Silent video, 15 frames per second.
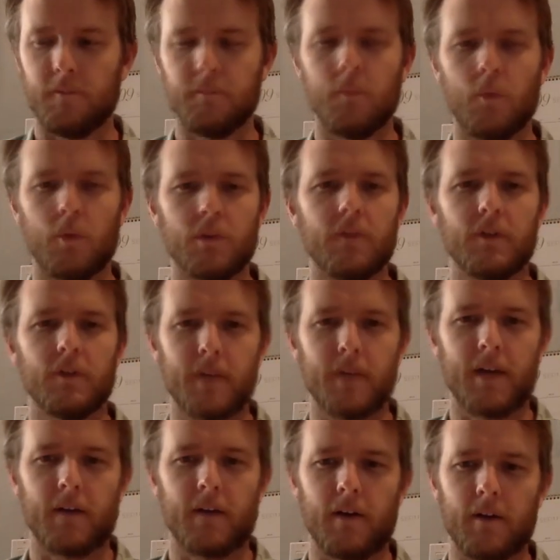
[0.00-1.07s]
more diverse
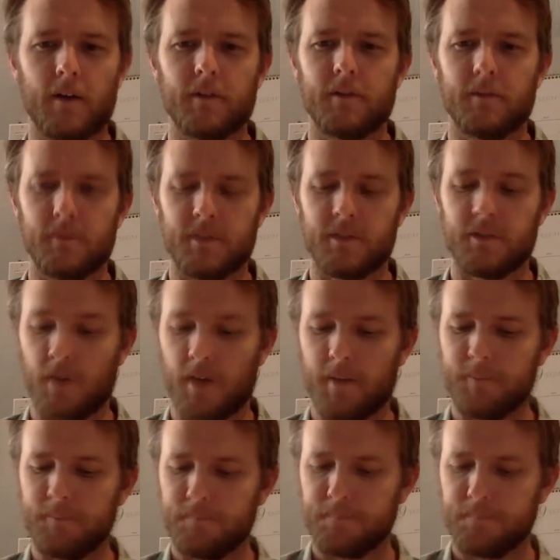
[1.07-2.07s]
background, which is great.